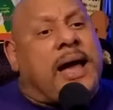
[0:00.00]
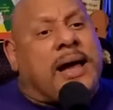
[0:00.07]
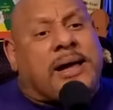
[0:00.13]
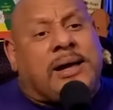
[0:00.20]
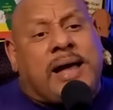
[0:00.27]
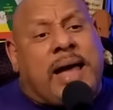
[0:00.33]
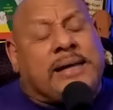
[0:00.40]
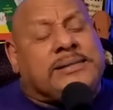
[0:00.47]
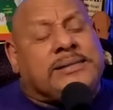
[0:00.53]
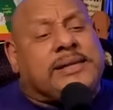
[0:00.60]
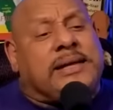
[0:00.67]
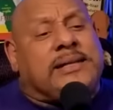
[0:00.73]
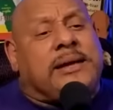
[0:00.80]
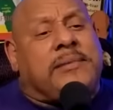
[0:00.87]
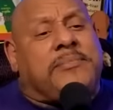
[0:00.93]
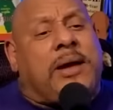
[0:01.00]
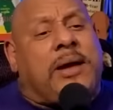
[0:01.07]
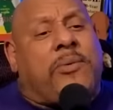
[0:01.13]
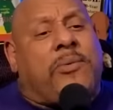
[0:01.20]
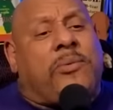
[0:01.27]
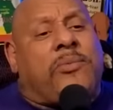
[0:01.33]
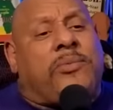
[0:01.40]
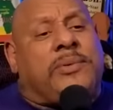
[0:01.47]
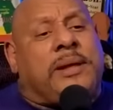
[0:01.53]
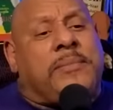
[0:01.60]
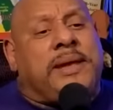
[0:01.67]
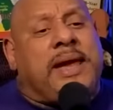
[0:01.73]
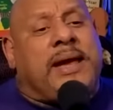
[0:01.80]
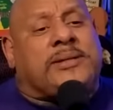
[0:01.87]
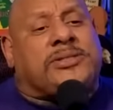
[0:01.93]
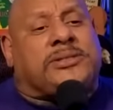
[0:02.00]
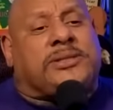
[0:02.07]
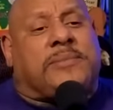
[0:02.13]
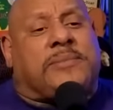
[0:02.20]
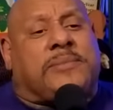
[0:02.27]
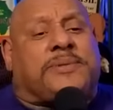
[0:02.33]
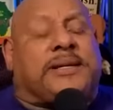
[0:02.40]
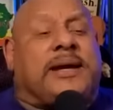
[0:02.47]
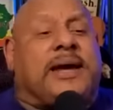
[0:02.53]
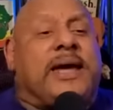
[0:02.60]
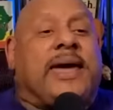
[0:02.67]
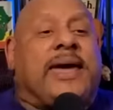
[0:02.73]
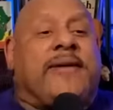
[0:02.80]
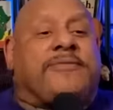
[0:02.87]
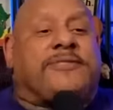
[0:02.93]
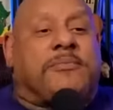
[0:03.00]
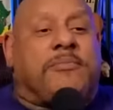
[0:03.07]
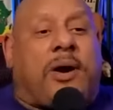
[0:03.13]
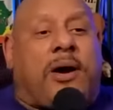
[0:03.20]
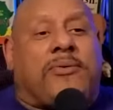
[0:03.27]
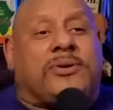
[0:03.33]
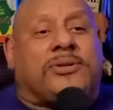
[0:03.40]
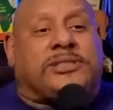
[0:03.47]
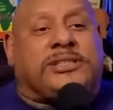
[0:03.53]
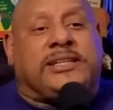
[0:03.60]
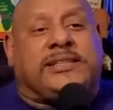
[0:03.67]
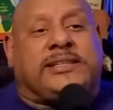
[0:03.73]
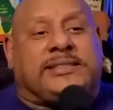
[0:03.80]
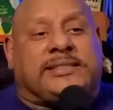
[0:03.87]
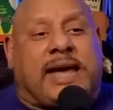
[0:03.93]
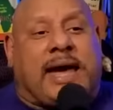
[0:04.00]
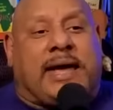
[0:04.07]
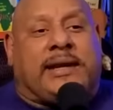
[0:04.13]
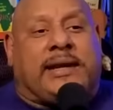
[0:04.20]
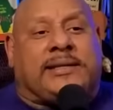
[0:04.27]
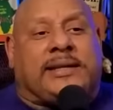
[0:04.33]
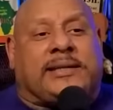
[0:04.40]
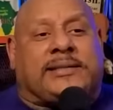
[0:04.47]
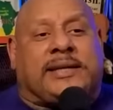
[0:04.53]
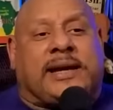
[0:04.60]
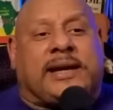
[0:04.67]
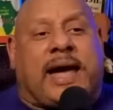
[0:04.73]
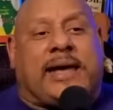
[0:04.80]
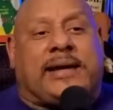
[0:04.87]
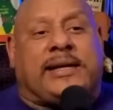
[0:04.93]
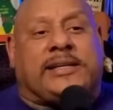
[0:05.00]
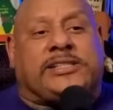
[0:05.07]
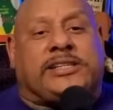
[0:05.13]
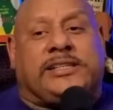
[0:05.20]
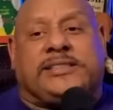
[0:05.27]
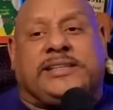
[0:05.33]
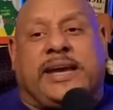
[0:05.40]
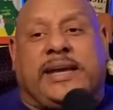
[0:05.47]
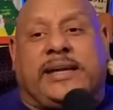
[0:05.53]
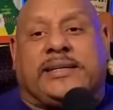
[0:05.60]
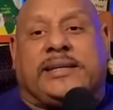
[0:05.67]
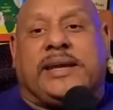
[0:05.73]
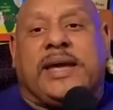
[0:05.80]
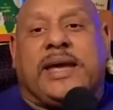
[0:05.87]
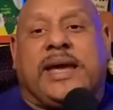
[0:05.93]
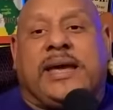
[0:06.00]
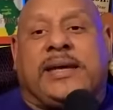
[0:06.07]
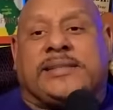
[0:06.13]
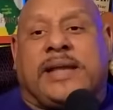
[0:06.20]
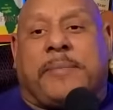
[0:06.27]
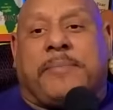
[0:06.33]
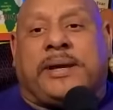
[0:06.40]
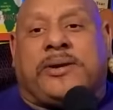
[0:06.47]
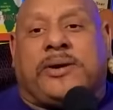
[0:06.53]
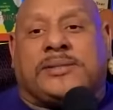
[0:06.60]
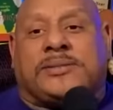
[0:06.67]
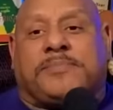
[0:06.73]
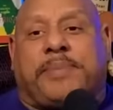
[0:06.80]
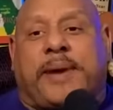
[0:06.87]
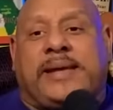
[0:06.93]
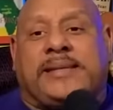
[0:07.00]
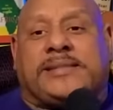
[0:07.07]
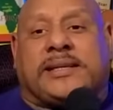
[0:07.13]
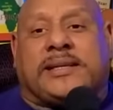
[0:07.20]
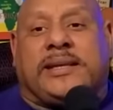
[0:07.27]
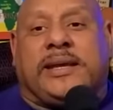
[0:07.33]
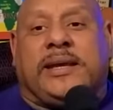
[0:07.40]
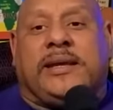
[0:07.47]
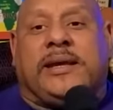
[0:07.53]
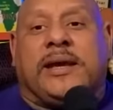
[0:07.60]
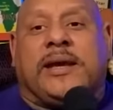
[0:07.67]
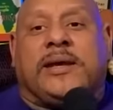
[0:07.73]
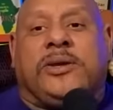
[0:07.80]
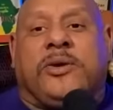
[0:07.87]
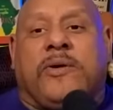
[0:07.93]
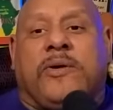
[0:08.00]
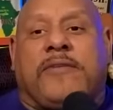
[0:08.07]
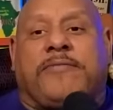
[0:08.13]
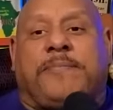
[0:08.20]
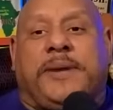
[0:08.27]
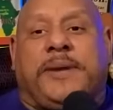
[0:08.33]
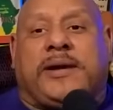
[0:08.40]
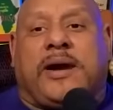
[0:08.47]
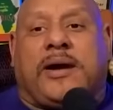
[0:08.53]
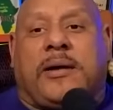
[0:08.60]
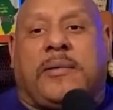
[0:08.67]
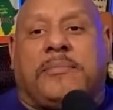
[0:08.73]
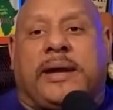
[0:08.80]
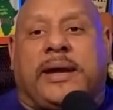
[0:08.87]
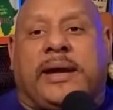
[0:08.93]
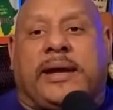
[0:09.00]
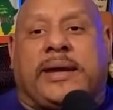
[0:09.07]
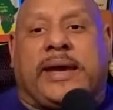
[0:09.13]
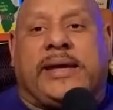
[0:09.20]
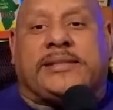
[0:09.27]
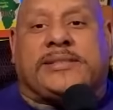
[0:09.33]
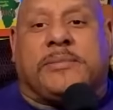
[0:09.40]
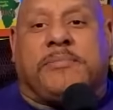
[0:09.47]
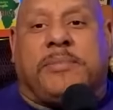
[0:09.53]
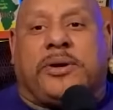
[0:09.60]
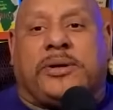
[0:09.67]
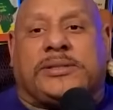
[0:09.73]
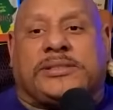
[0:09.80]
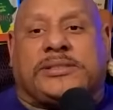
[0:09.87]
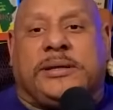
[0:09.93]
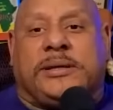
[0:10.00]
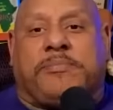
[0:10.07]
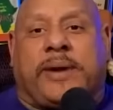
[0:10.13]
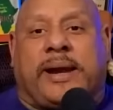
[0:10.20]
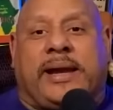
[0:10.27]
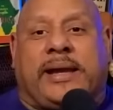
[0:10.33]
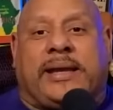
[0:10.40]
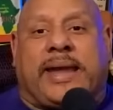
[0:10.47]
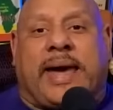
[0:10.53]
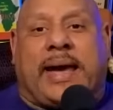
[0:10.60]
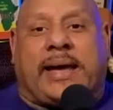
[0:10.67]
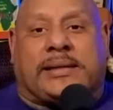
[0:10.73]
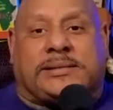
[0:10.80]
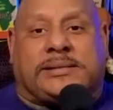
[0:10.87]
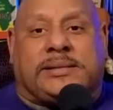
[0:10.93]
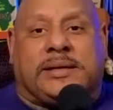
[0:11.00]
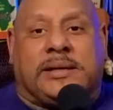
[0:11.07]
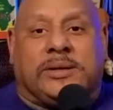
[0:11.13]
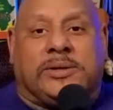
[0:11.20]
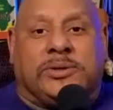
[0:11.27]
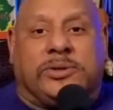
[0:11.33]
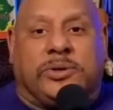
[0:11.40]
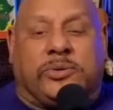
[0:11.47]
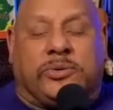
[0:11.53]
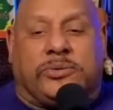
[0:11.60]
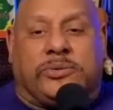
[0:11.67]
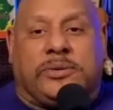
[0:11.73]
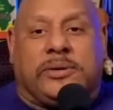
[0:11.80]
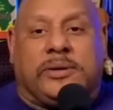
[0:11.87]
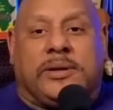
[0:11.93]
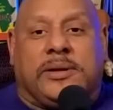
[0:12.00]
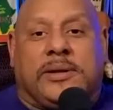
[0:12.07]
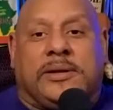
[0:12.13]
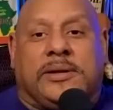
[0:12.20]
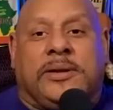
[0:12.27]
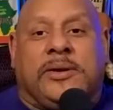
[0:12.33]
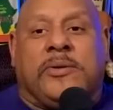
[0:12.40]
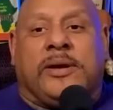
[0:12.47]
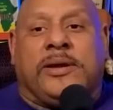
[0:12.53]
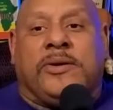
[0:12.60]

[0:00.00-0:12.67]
I, I said to him, now let me ask you something. If tomorrow she decided that the guy that she's dating is not, because basically you have become, in case emergency, break glass dude. You hmm.